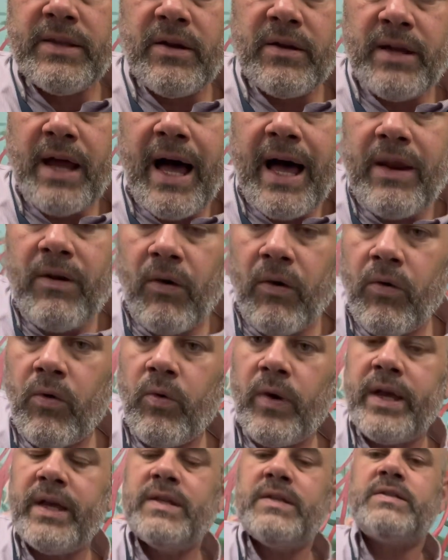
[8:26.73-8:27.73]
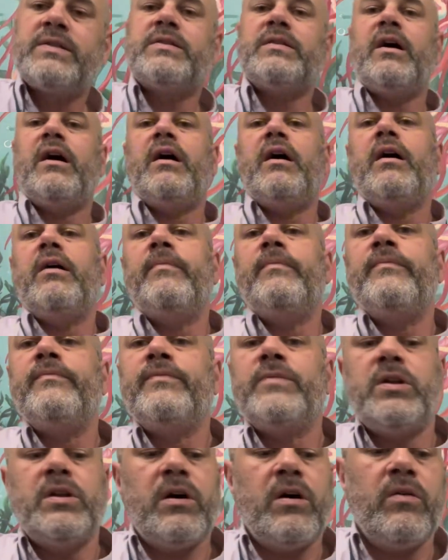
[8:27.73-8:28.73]
not always,
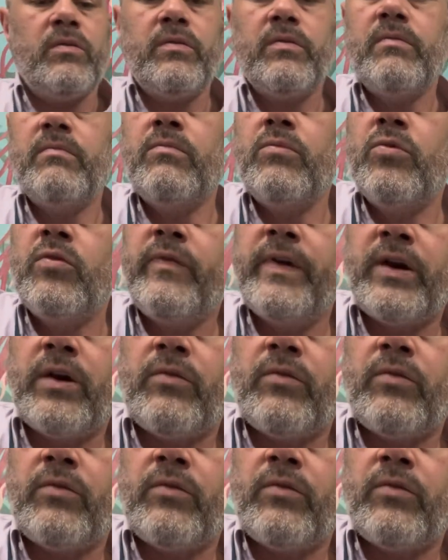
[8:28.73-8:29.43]
moving